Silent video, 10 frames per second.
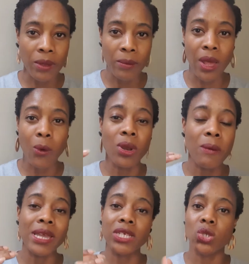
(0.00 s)
and I want to
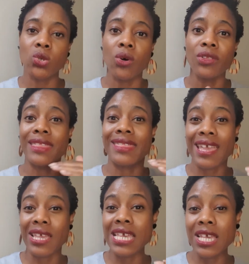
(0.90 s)
make sure that they
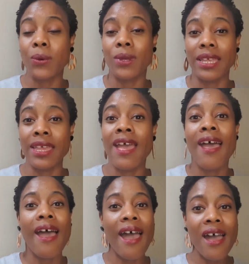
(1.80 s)
equally
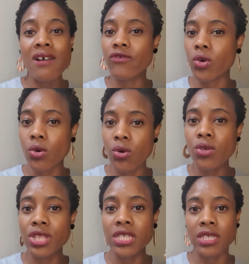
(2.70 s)
have all
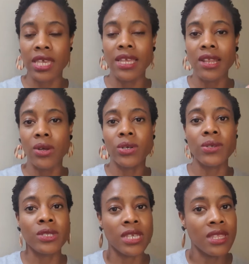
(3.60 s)
these key logos
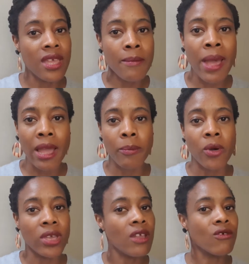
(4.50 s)
in their back
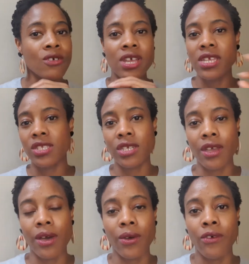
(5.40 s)
pocket ready to
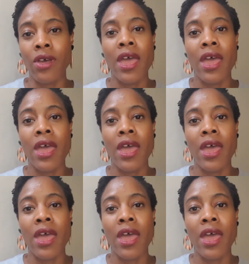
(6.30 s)
go